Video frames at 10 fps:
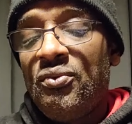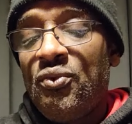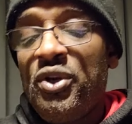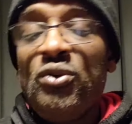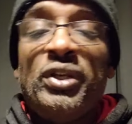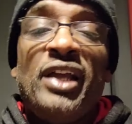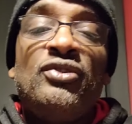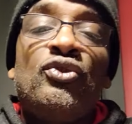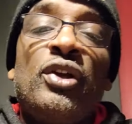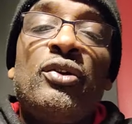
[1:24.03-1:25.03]
Real nice
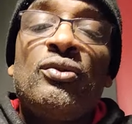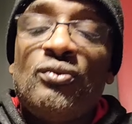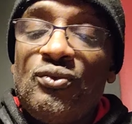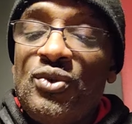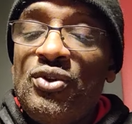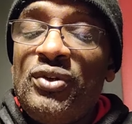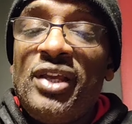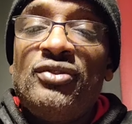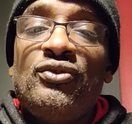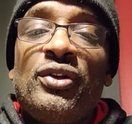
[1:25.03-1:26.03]
trigger. Real
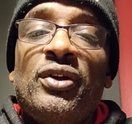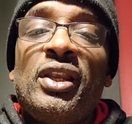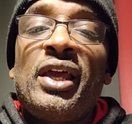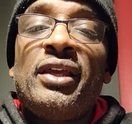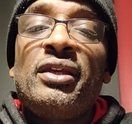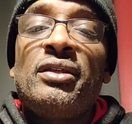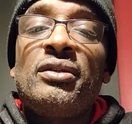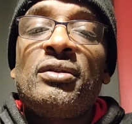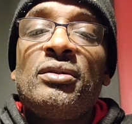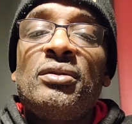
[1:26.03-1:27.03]
nice trigger. I like
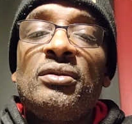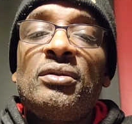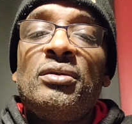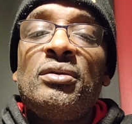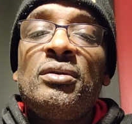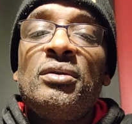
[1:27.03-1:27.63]
it.